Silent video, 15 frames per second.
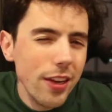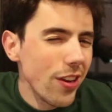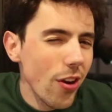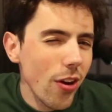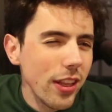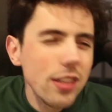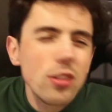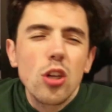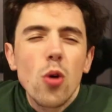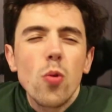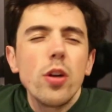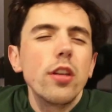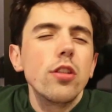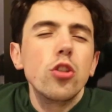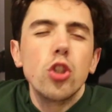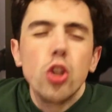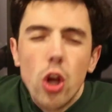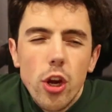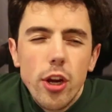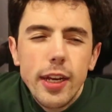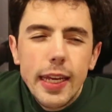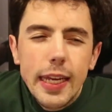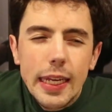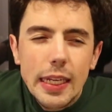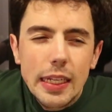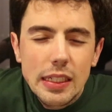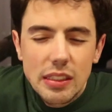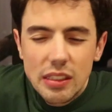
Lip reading: you know? Let's go on a journey.